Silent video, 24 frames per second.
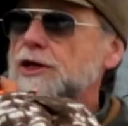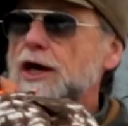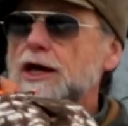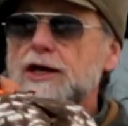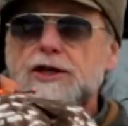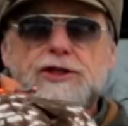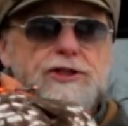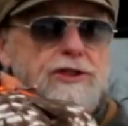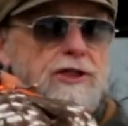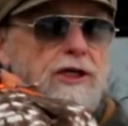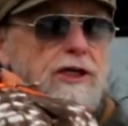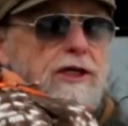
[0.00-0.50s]
is
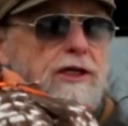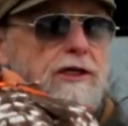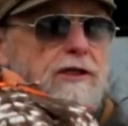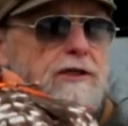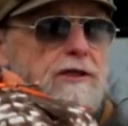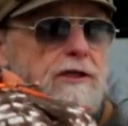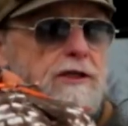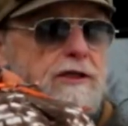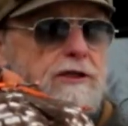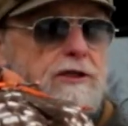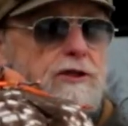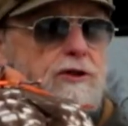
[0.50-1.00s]
out of
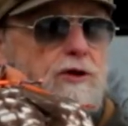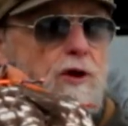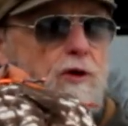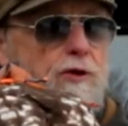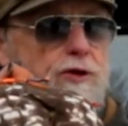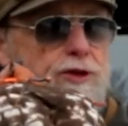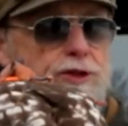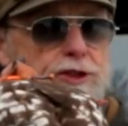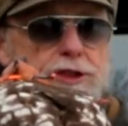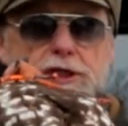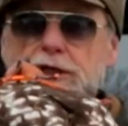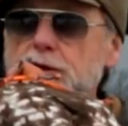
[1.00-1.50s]
sight, you
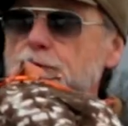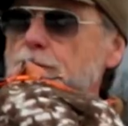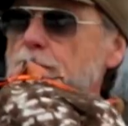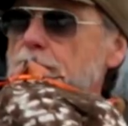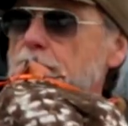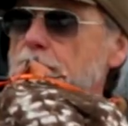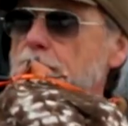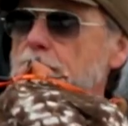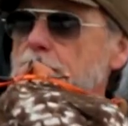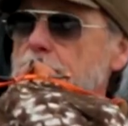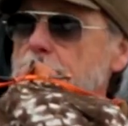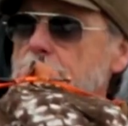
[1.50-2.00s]
don't see
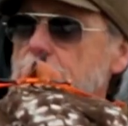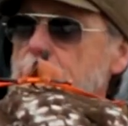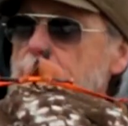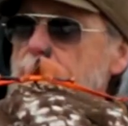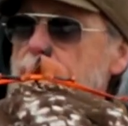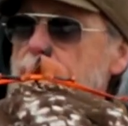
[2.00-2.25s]
when